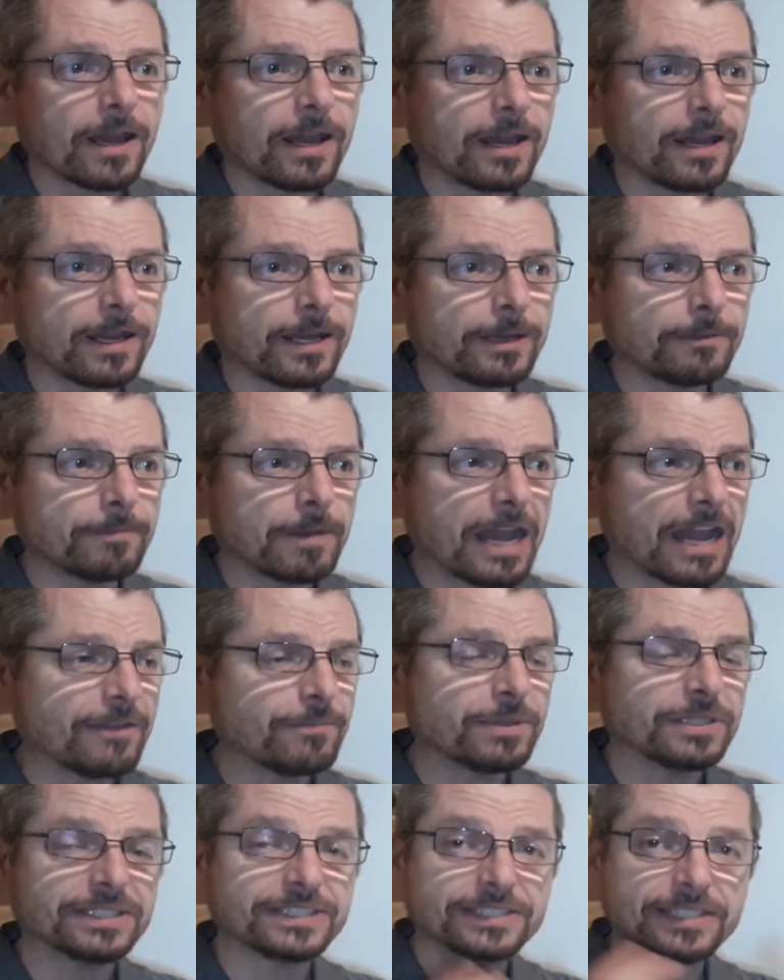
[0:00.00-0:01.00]

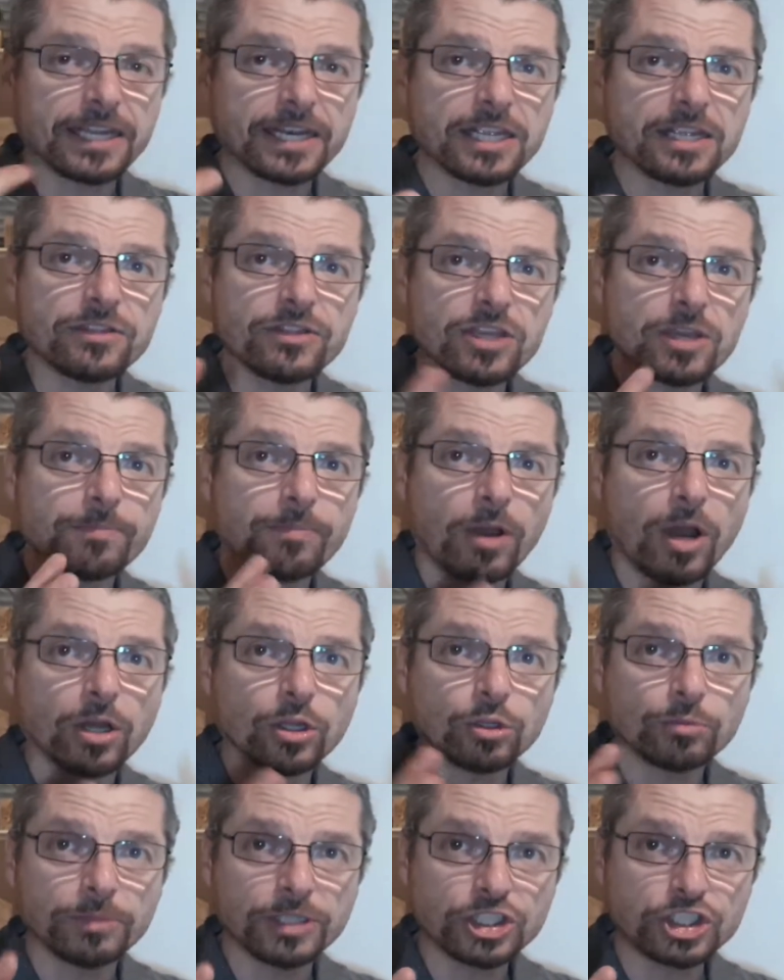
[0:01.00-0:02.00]
I've been studying the
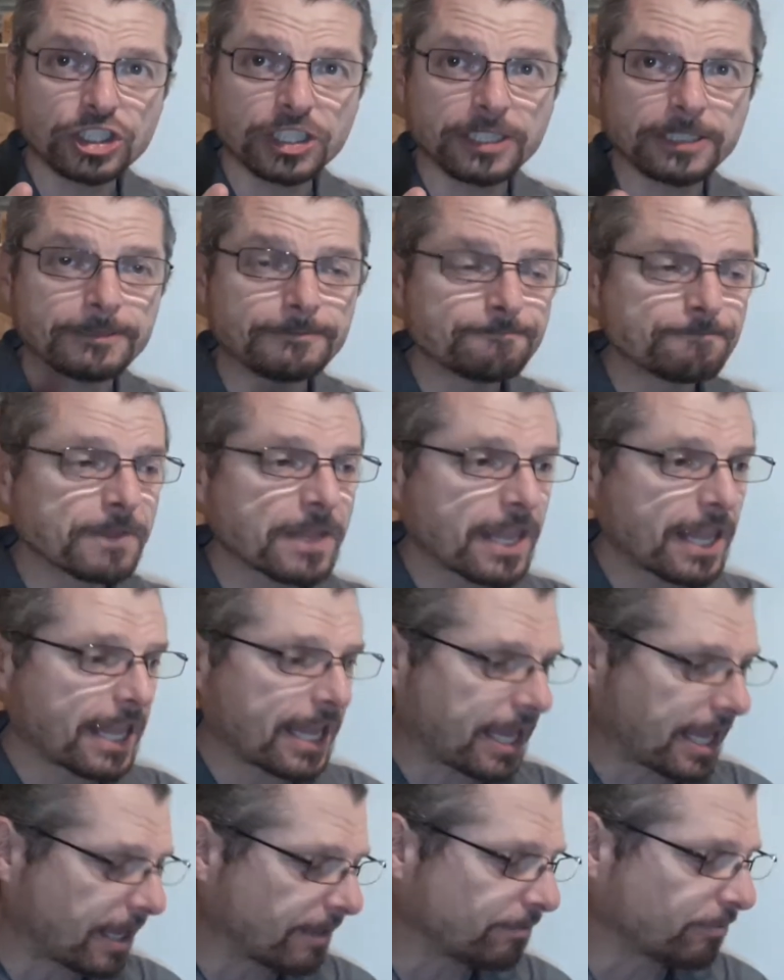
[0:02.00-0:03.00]
Apollo mission
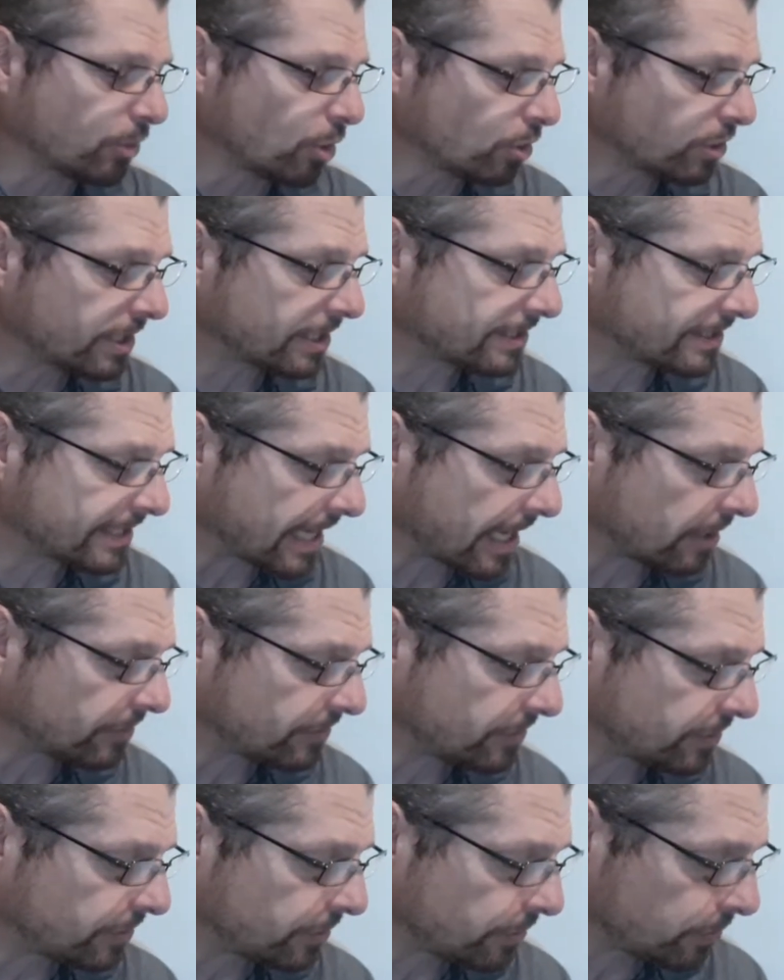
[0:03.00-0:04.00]
and broke it
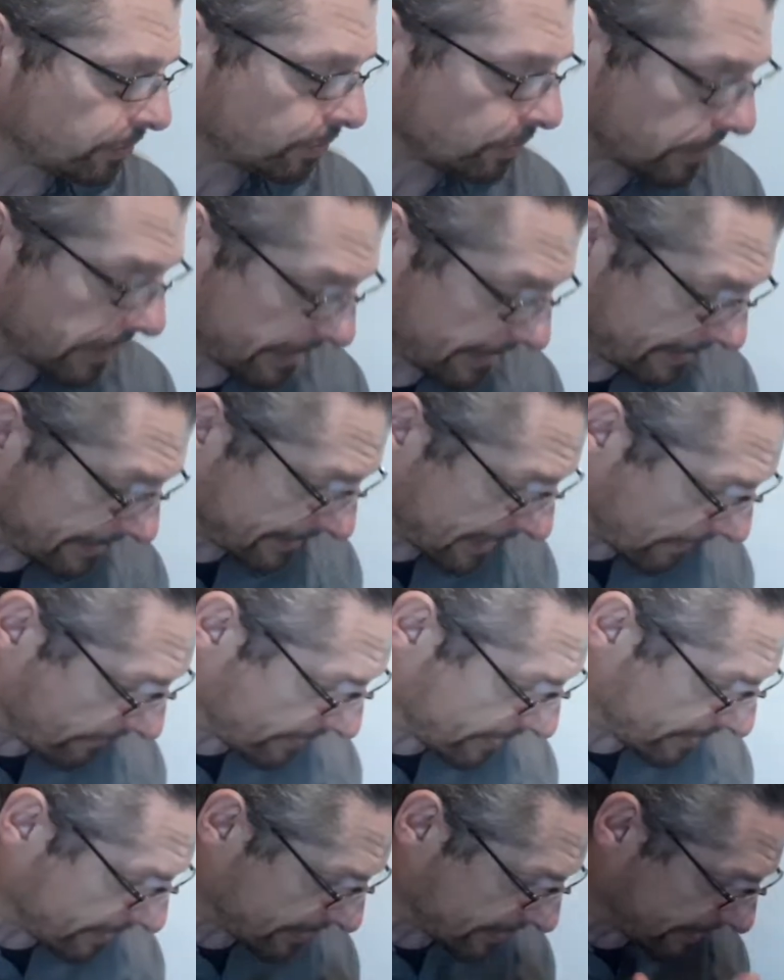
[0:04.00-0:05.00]
down to like
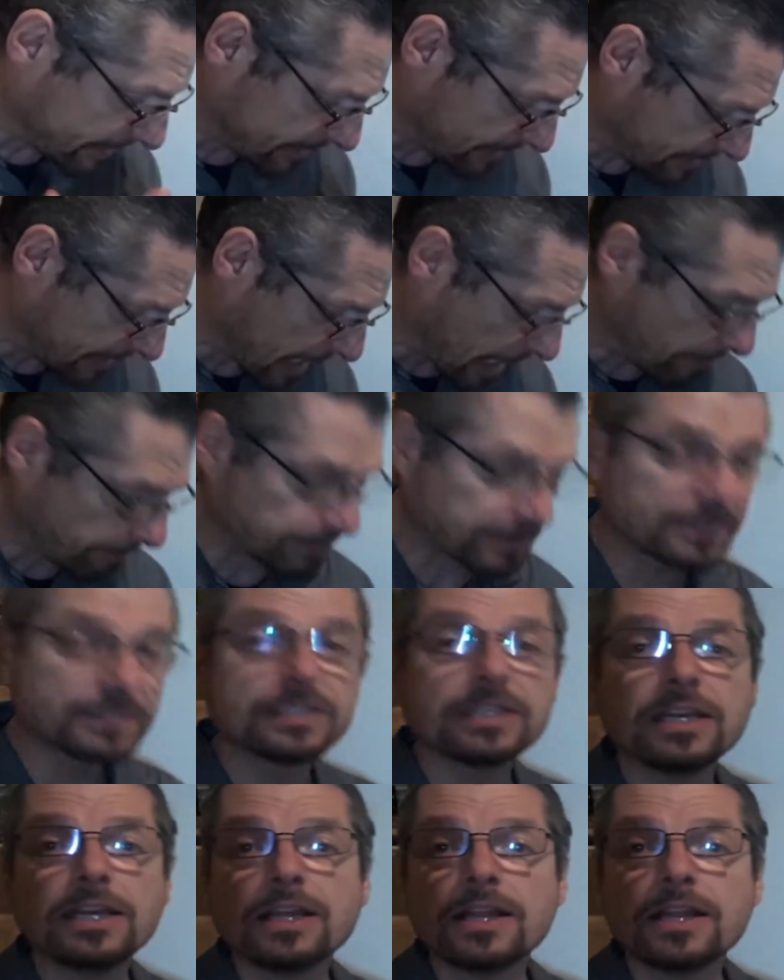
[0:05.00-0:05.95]
7 steps